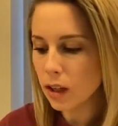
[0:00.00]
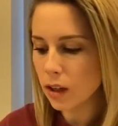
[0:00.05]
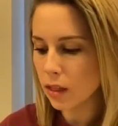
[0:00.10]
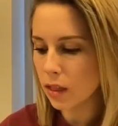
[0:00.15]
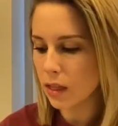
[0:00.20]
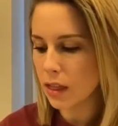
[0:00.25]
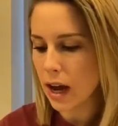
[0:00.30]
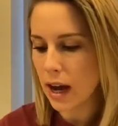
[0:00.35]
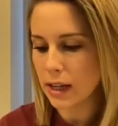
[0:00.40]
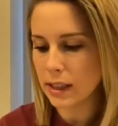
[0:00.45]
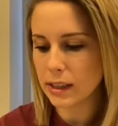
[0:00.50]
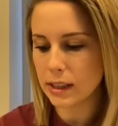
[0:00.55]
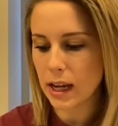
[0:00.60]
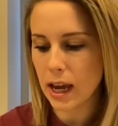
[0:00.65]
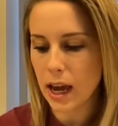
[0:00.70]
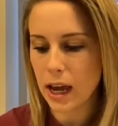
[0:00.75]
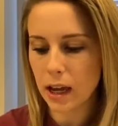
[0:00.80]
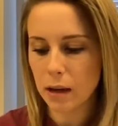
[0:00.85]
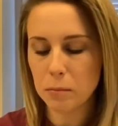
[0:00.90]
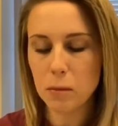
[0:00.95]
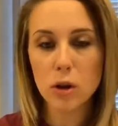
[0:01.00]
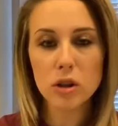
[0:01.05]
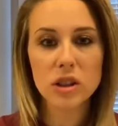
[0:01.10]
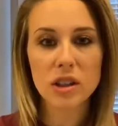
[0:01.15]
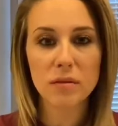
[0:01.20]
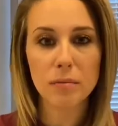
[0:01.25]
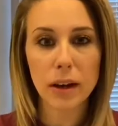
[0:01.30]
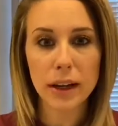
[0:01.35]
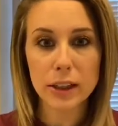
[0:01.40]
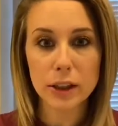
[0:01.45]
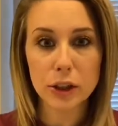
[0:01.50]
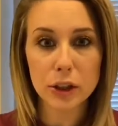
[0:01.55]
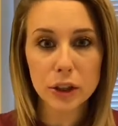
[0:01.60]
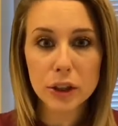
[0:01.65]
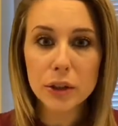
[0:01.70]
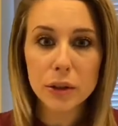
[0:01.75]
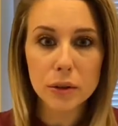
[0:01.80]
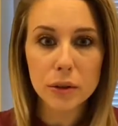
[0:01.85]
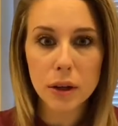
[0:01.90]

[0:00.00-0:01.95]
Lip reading: that day. Most of mine do.